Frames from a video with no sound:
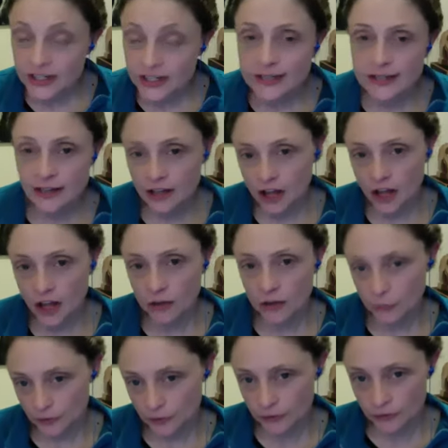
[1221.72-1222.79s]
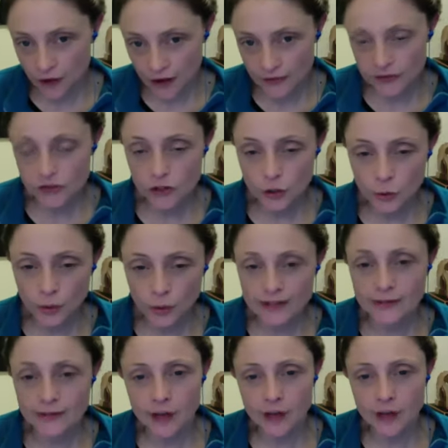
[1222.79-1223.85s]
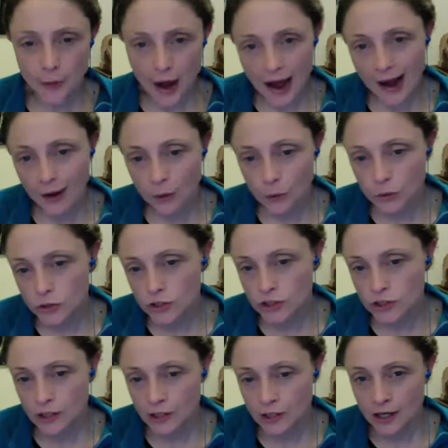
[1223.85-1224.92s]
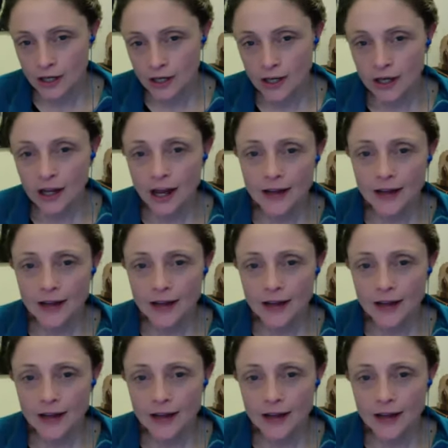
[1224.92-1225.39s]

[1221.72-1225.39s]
years ago with 500 quid and no house. Yeah.